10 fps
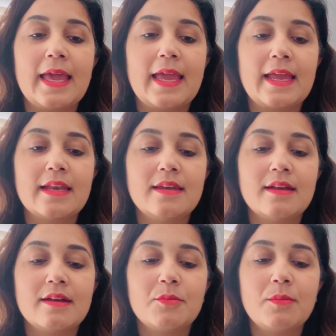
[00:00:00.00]
And
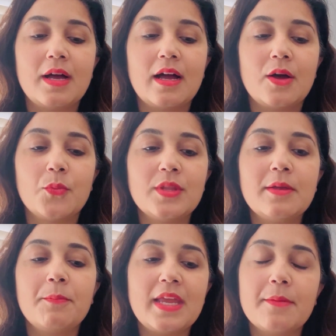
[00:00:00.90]
with
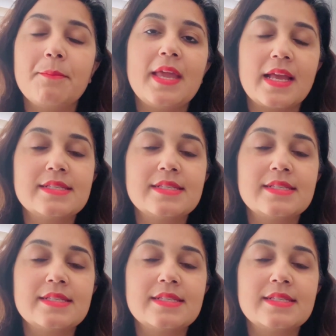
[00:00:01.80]
the PMP